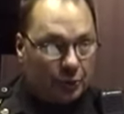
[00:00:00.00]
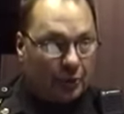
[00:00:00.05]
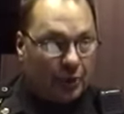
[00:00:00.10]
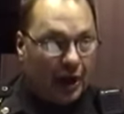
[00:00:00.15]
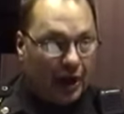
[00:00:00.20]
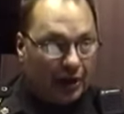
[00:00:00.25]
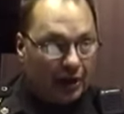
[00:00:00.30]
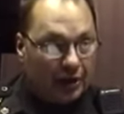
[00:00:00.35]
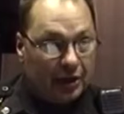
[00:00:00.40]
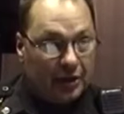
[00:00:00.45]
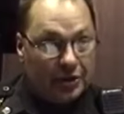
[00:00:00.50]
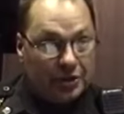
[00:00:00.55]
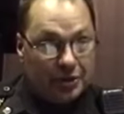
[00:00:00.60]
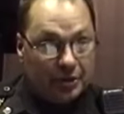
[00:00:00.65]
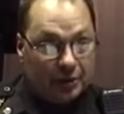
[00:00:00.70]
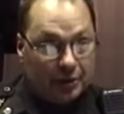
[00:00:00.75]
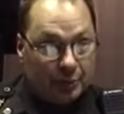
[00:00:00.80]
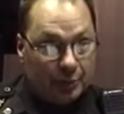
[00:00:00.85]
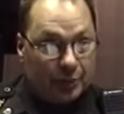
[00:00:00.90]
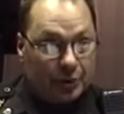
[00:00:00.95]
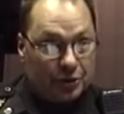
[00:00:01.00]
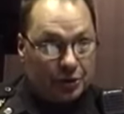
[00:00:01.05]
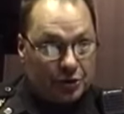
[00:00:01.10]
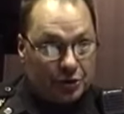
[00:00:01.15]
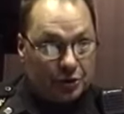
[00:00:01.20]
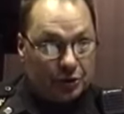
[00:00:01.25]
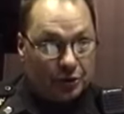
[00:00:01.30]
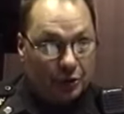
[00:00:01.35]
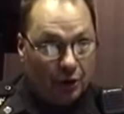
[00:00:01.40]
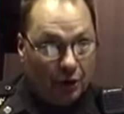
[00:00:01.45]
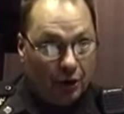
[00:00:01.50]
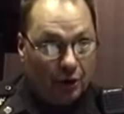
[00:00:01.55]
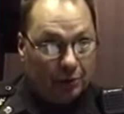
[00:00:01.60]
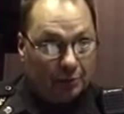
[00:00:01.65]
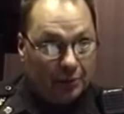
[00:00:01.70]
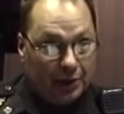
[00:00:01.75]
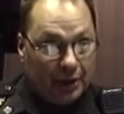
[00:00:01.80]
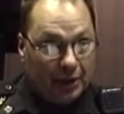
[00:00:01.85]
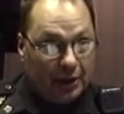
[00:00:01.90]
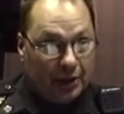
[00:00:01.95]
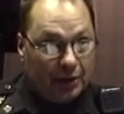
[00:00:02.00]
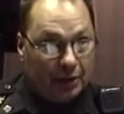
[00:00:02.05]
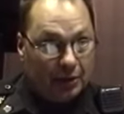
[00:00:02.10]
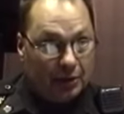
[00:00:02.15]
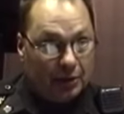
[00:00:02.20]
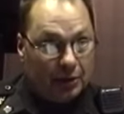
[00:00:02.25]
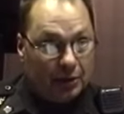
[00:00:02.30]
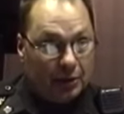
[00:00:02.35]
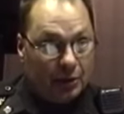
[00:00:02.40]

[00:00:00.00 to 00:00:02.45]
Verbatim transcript: directly to the person who called me